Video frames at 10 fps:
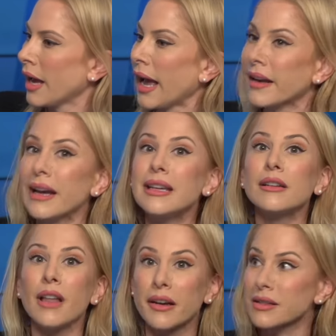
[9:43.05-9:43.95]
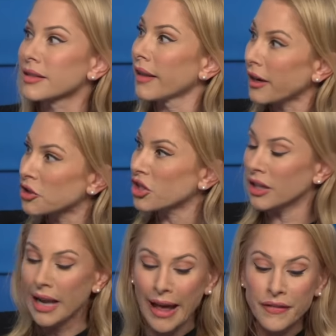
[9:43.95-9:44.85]
and I need a lot of
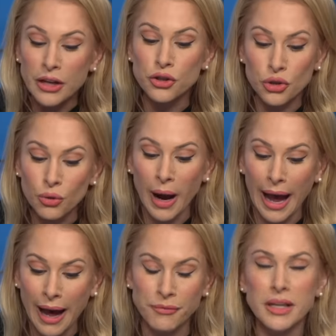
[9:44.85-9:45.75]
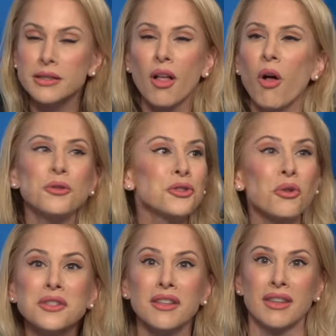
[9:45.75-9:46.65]
selection, and they do have, they sell all
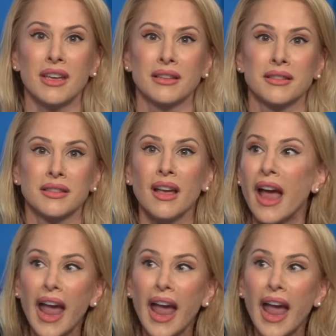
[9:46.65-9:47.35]
sorts of things.